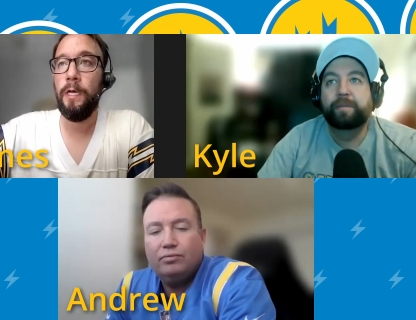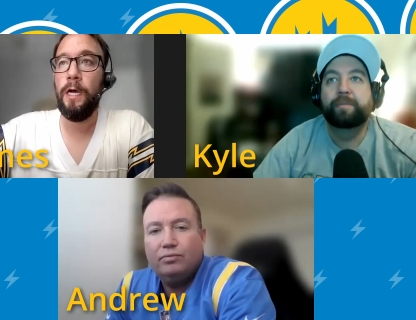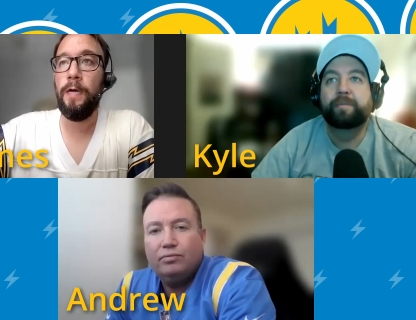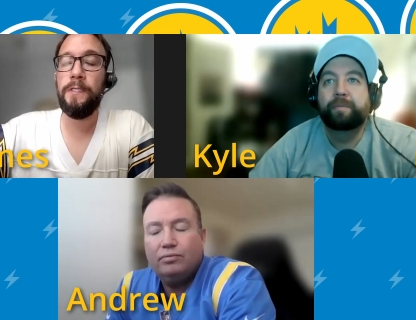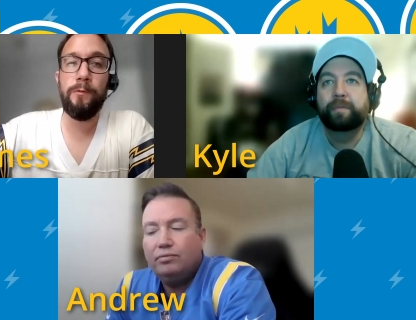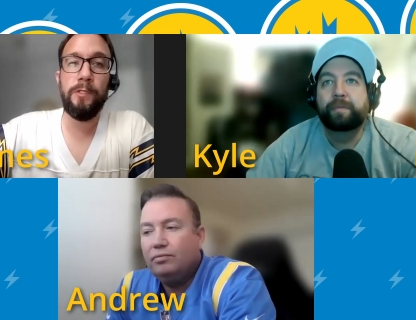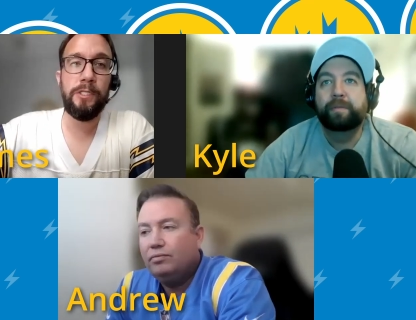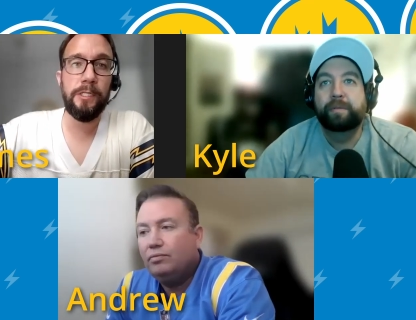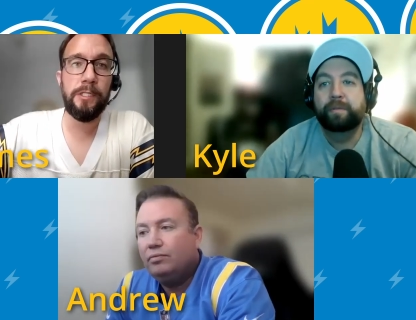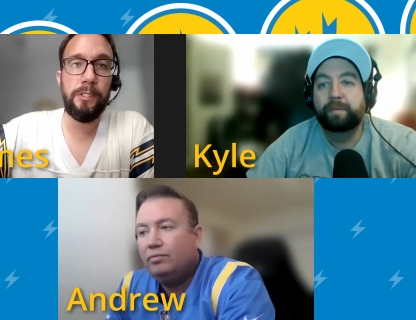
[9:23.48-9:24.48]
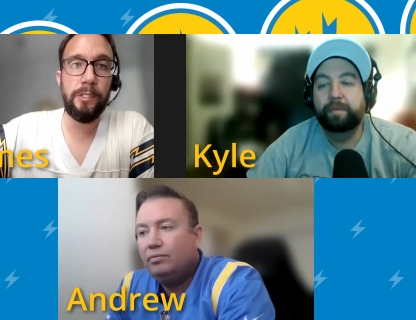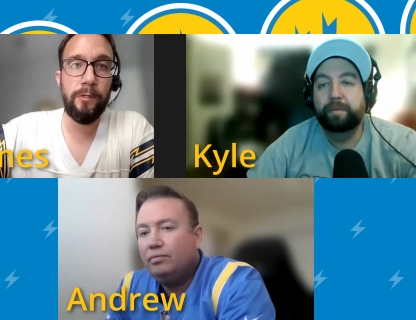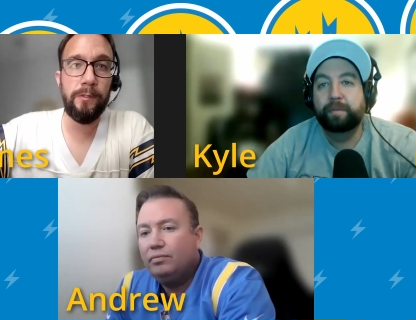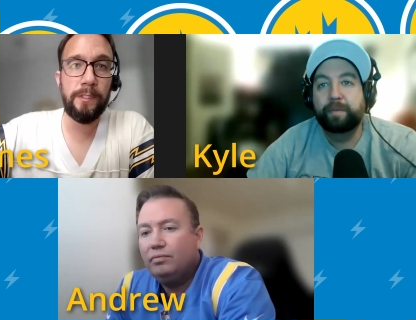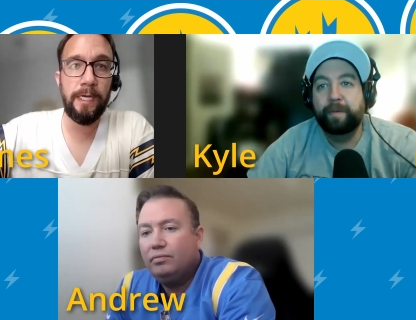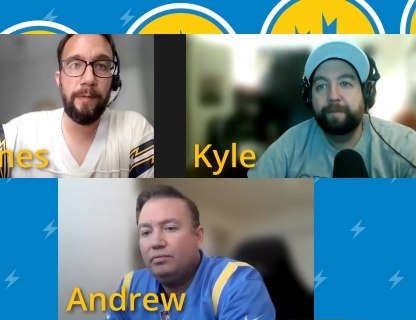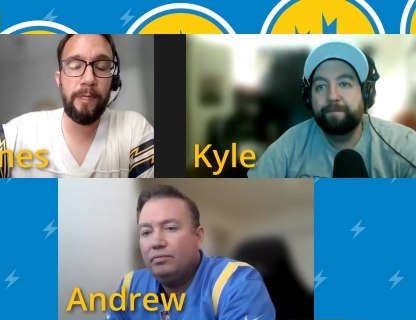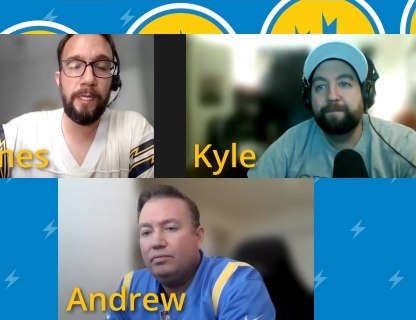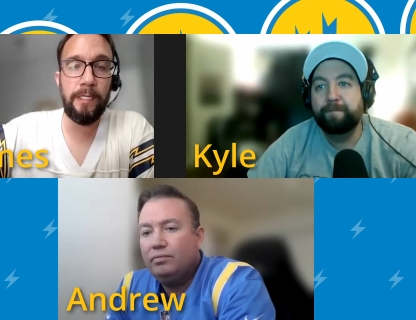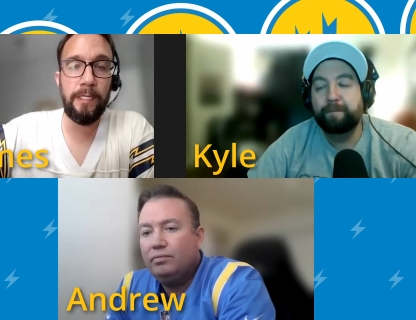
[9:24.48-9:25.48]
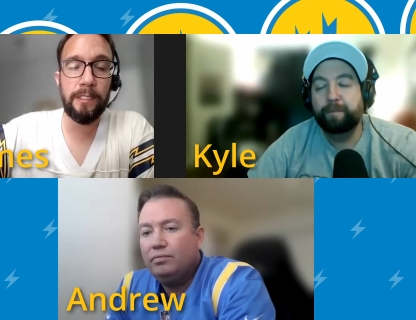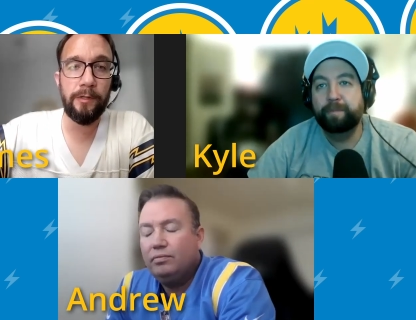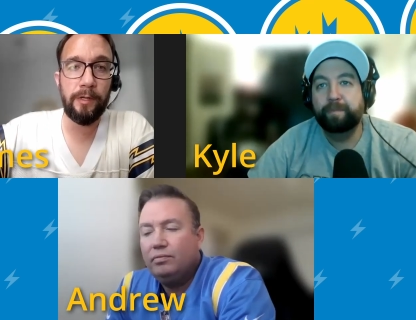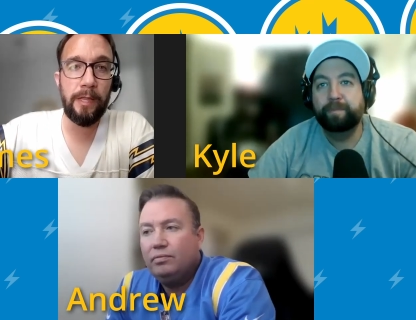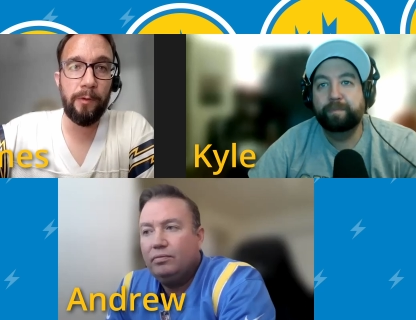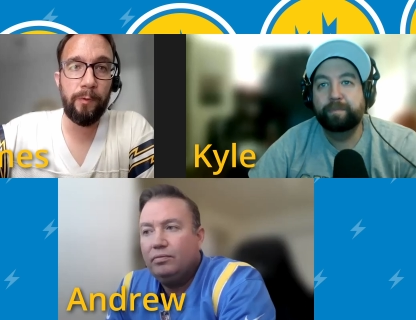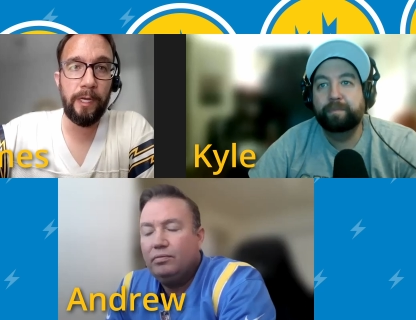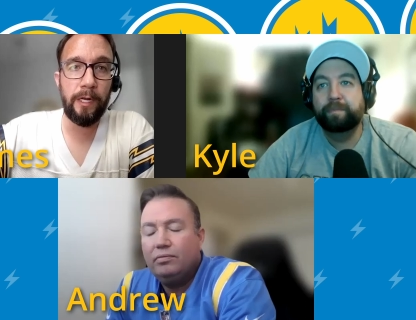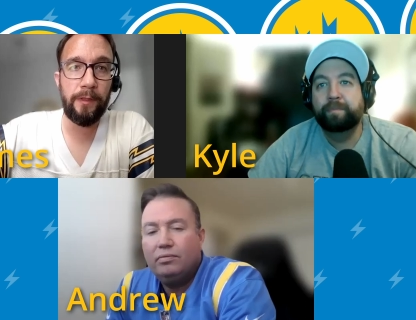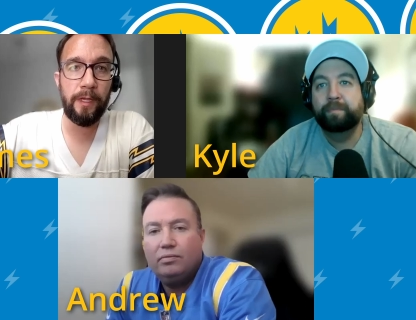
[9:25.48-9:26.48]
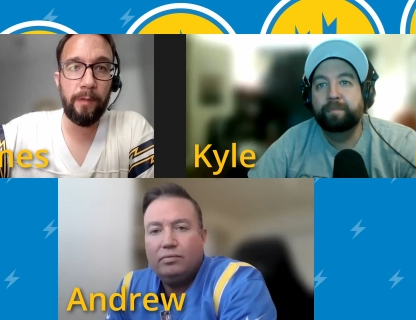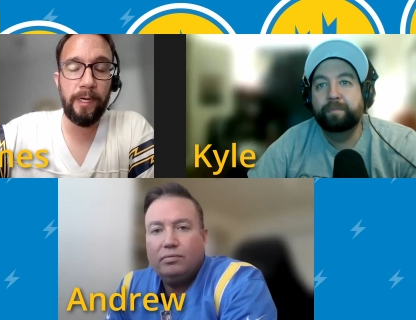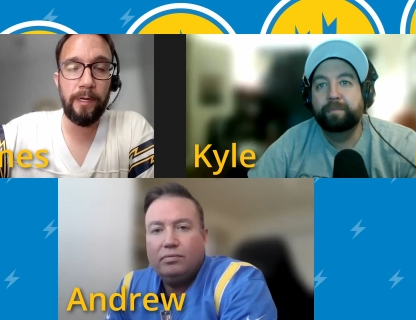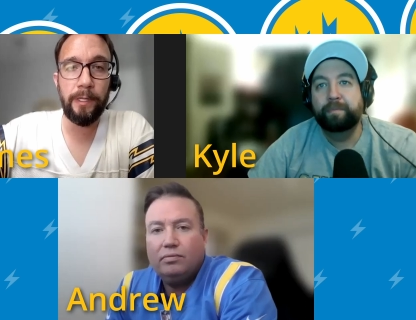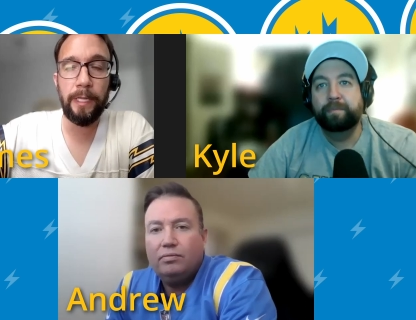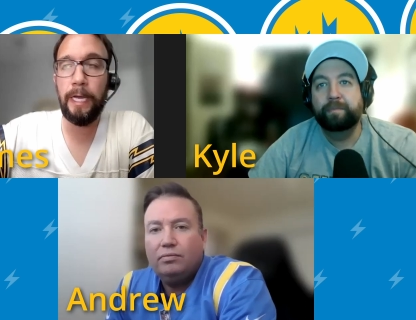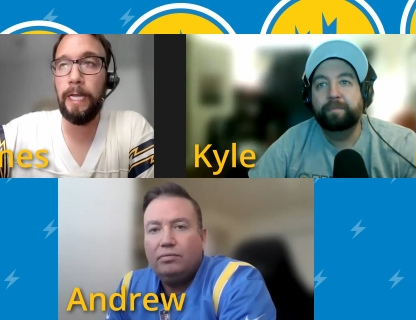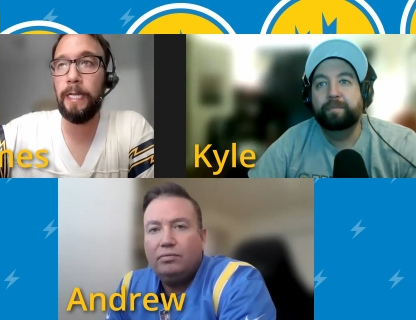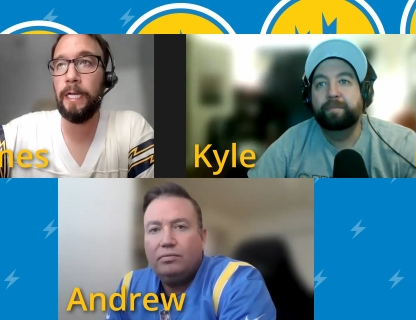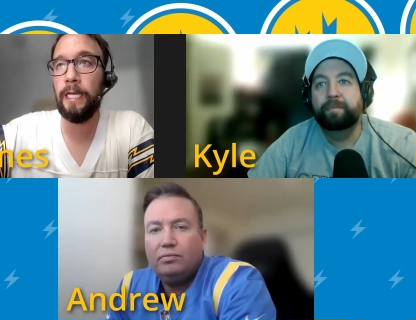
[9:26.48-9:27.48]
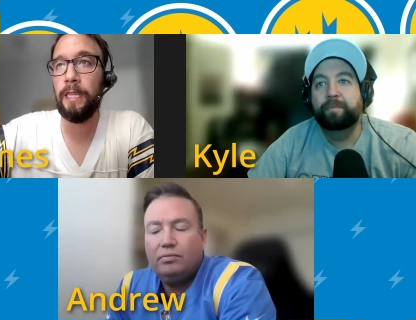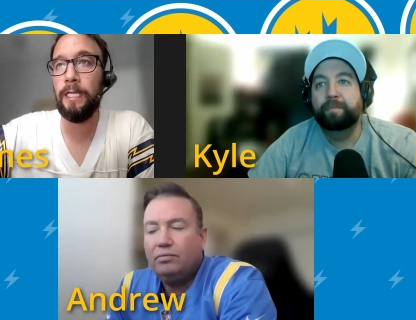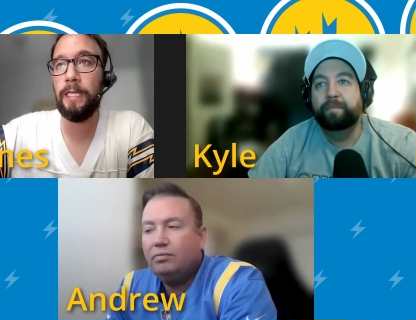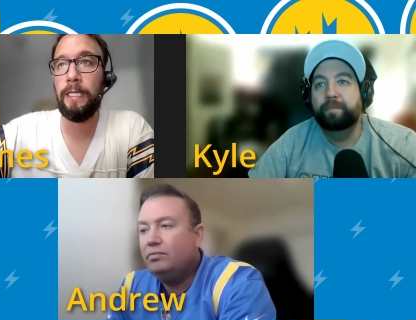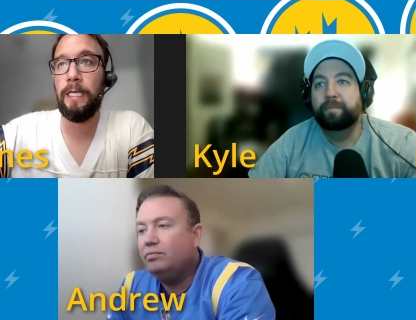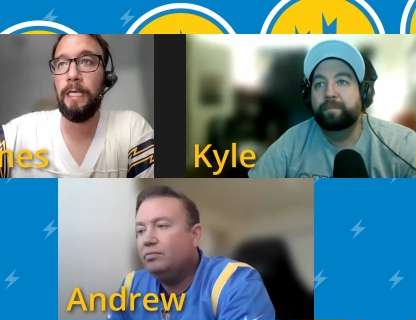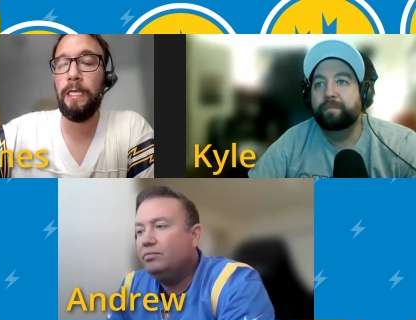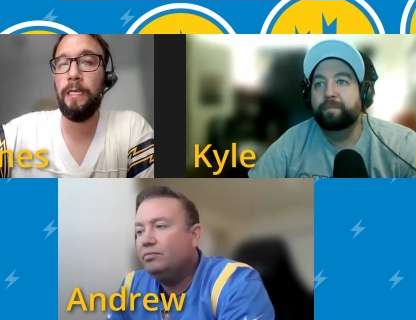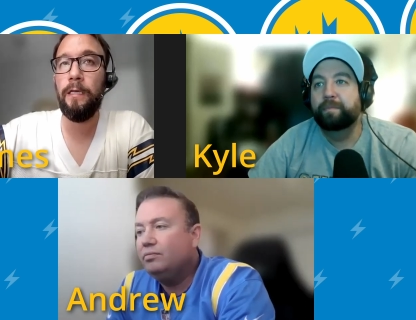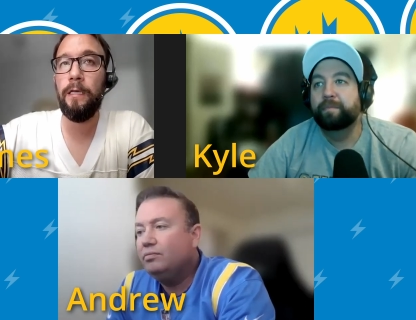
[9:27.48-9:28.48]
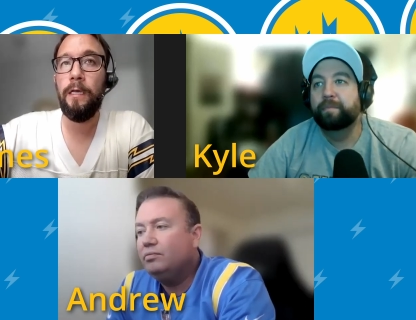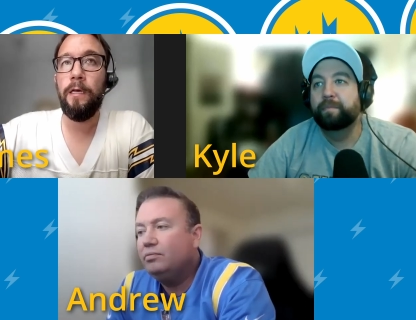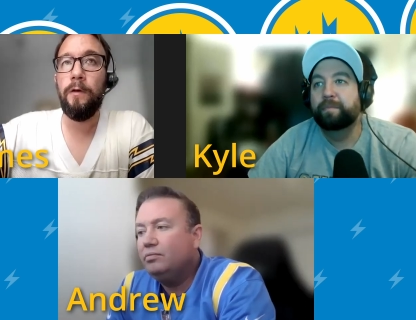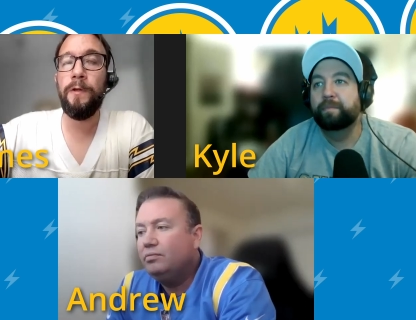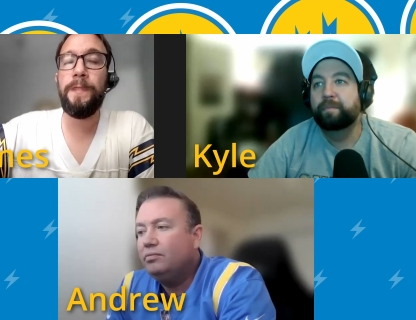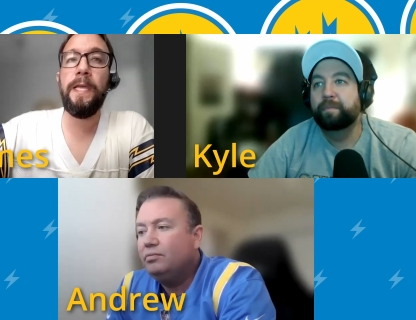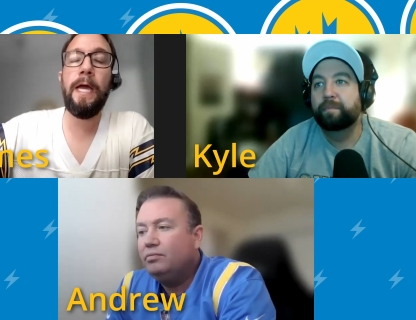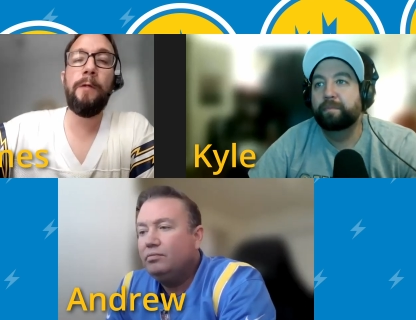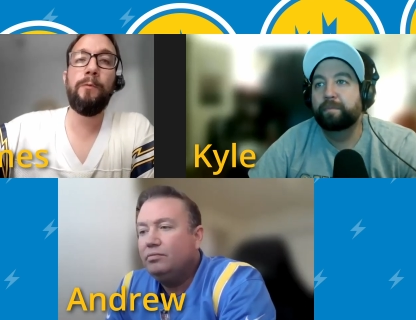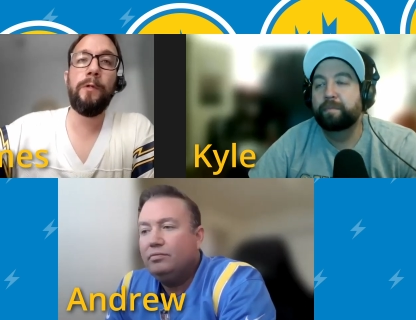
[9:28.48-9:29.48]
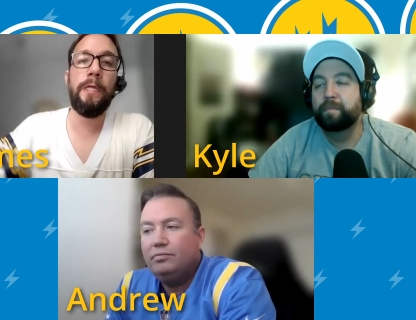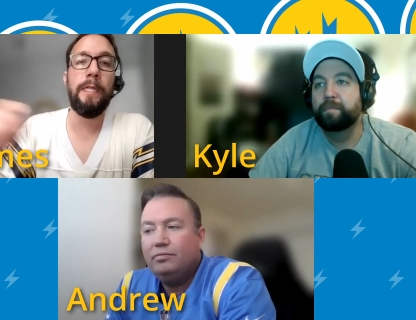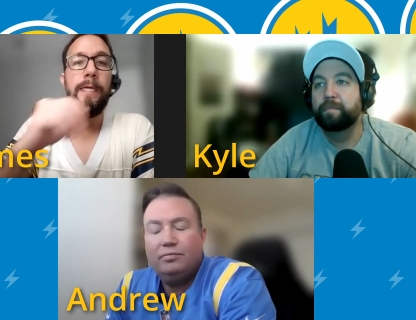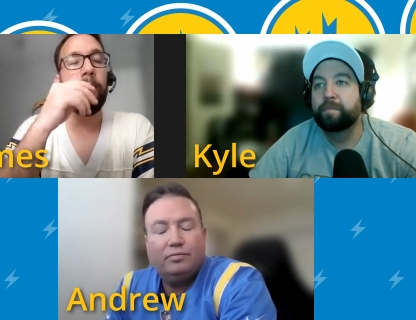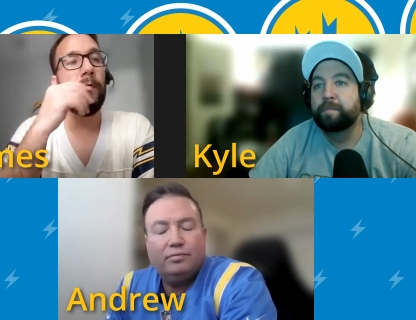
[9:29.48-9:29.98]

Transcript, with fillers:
Speaker 1: Obviously, with Justin Jones, I mean, he's another guy that we got to think about on the line. And I think that he, one thing I really liked